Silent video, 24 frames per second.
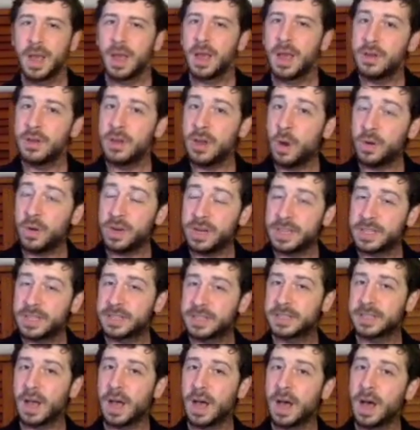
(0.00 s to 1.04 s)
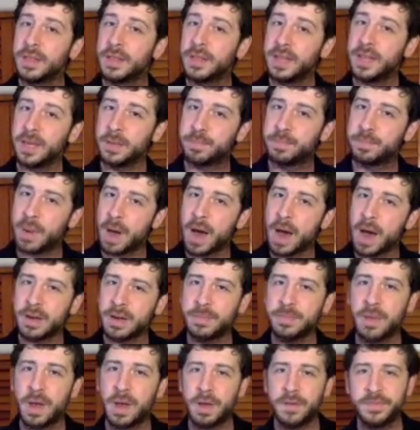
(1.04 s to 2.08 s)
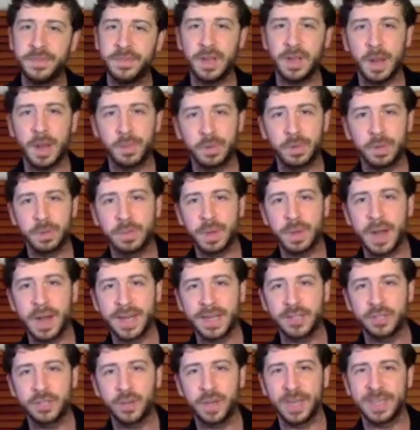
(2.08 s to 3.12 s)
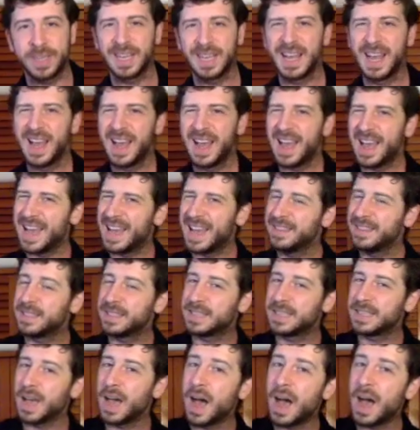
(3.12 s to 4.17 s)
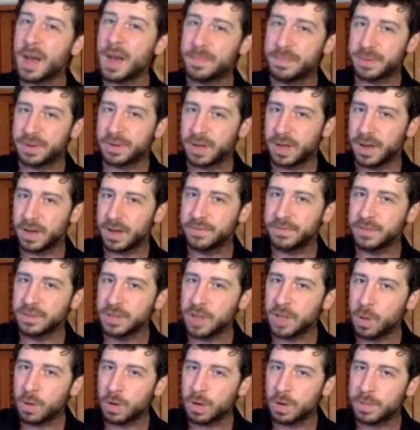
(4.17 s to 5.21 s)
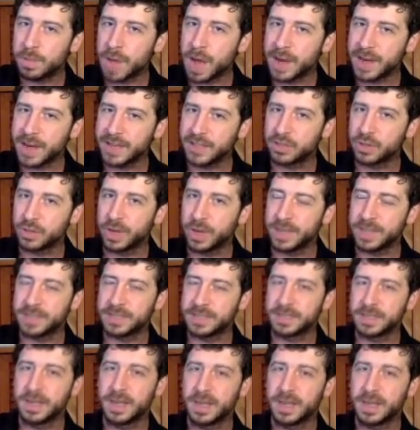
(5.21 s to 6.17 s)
Notice on the bottom of the upper body joint and the top of the lower body joint,